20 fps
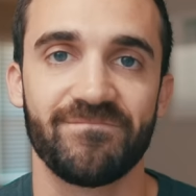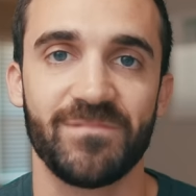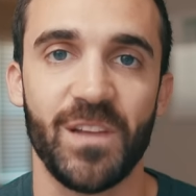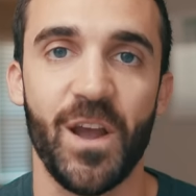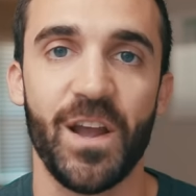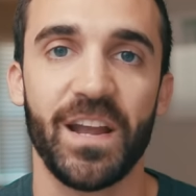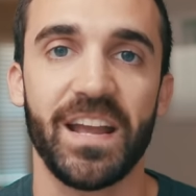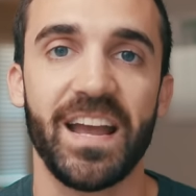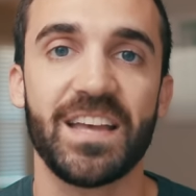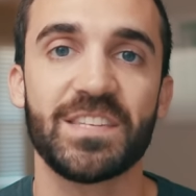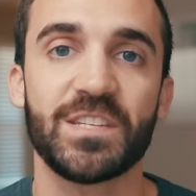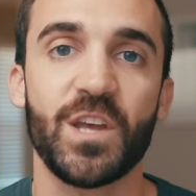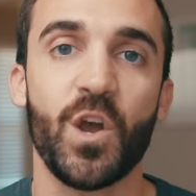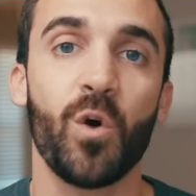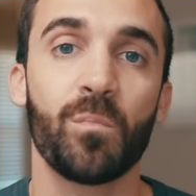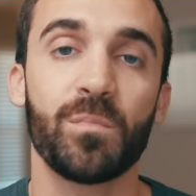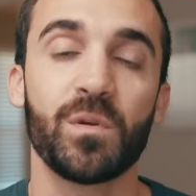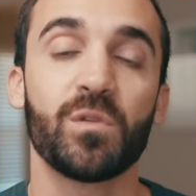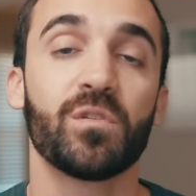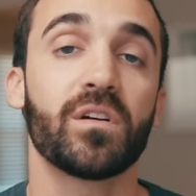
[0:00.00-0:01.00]
All right, guys, I
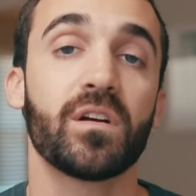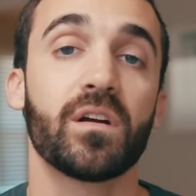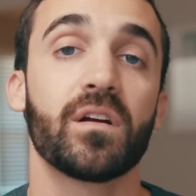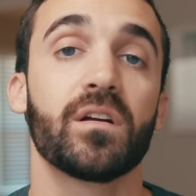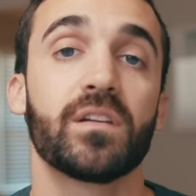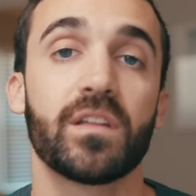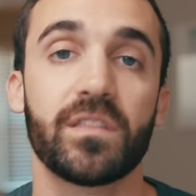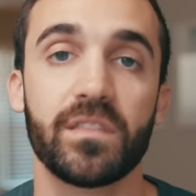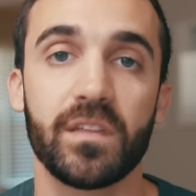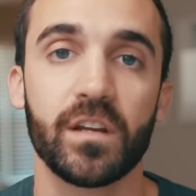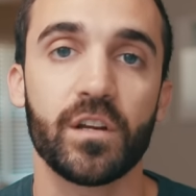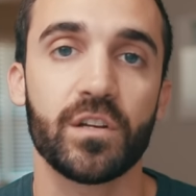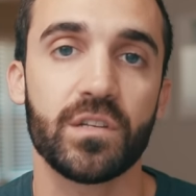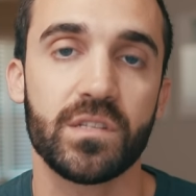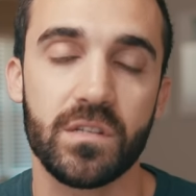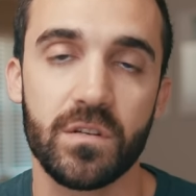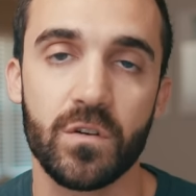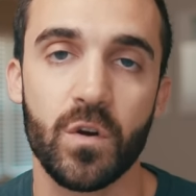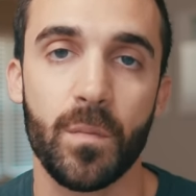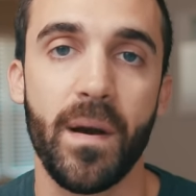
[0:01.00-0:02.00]
hope you learned a thing or
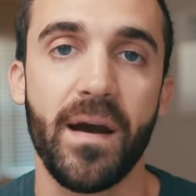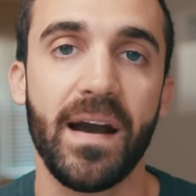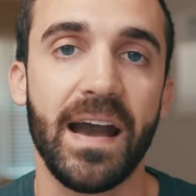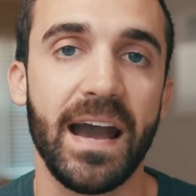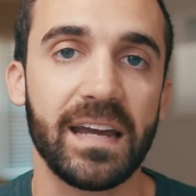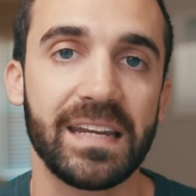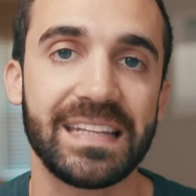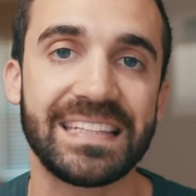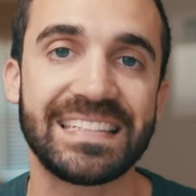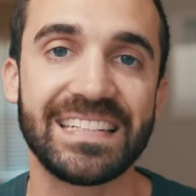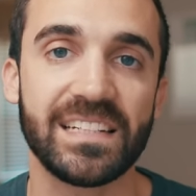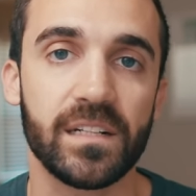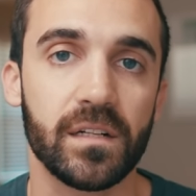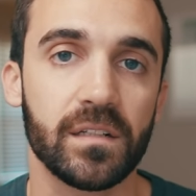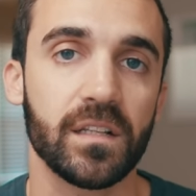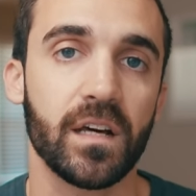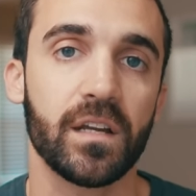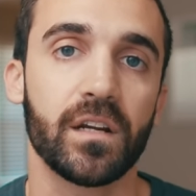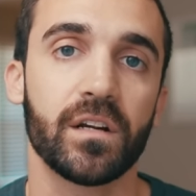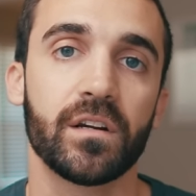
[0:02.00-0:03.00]
two about how to
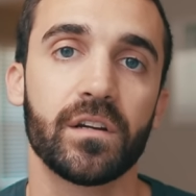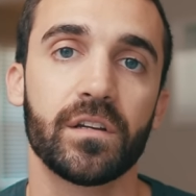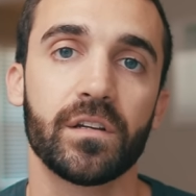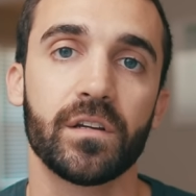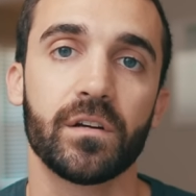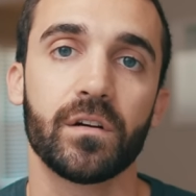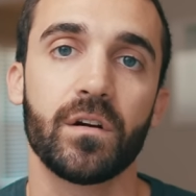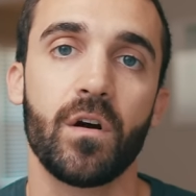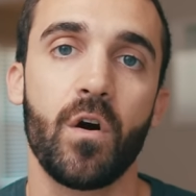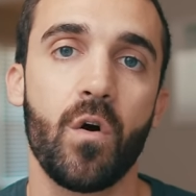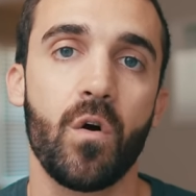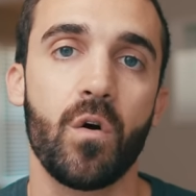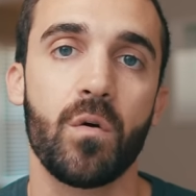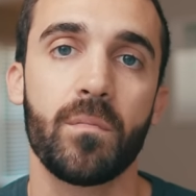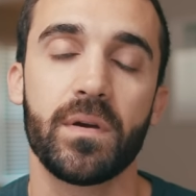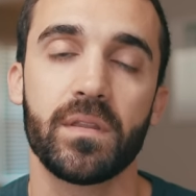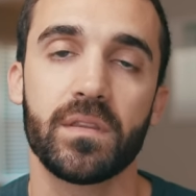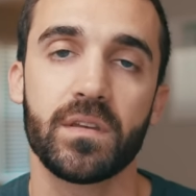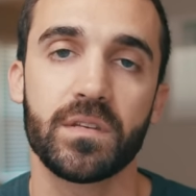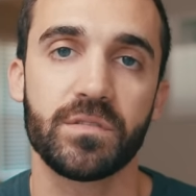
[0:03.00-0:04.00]
declutter your home
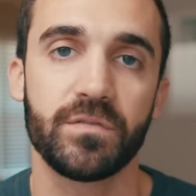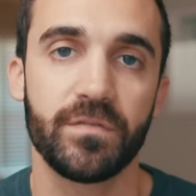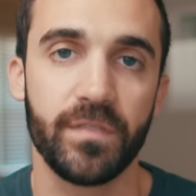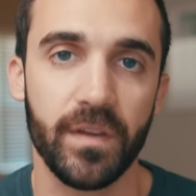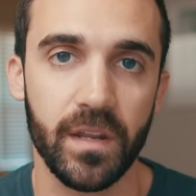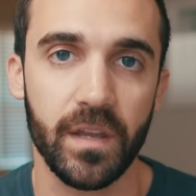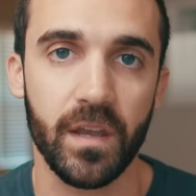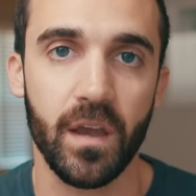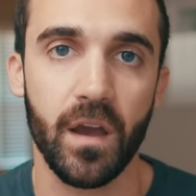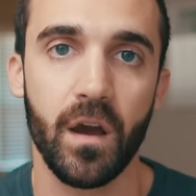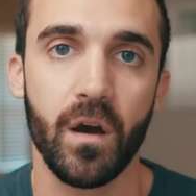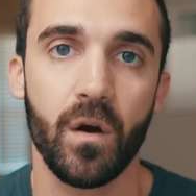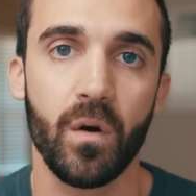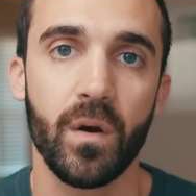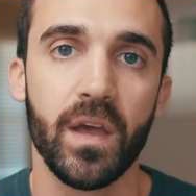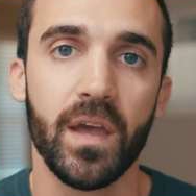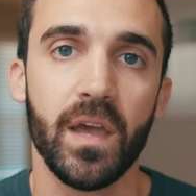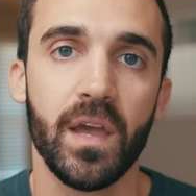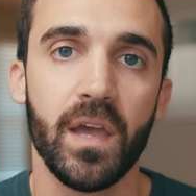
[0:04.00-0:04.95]
in this video.